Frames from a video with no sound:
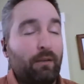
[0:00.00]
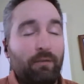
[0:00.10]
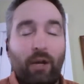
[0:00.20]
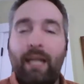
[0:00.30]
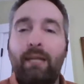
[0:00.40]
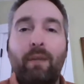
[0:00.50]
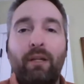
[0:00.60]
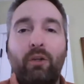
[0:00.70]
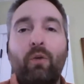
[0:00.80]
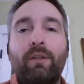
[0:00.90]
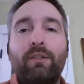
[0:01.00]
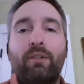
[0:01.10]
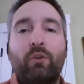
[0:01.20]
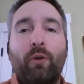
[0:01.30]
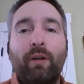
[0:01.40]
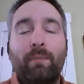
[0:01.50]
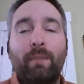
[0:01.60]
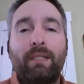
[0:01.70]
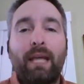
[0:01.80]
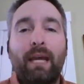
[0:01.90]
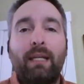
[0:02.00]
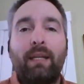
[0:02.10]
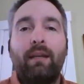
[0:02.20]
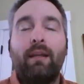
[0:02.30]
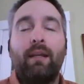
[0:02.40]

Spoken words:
for anybody who wants to join up and sign in